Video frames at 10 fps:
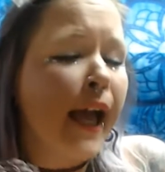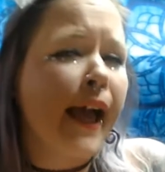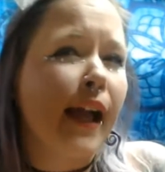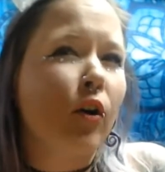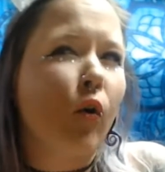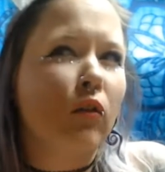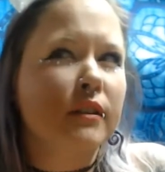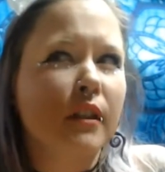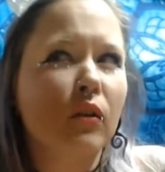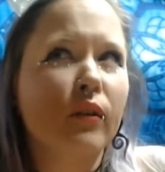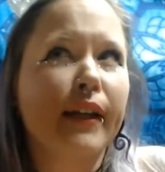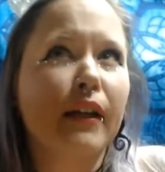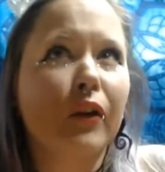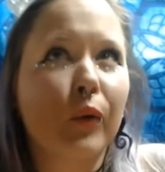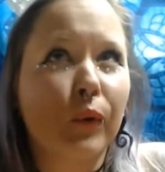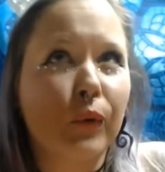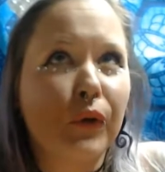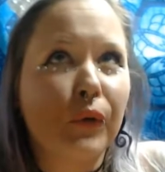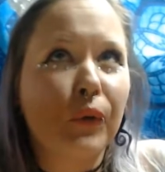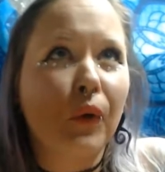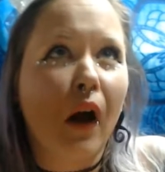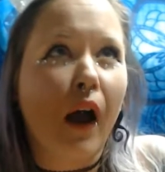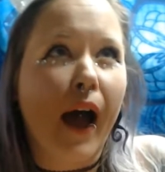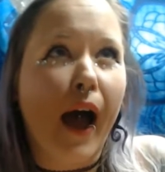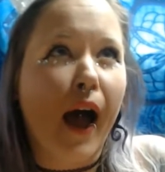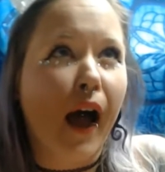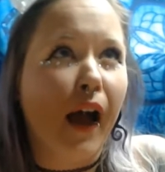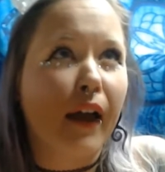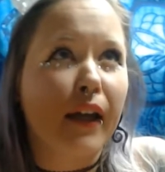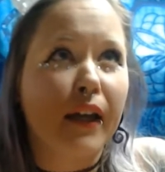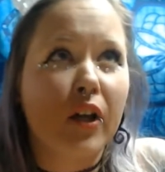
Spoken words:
And also in Hoodoo, I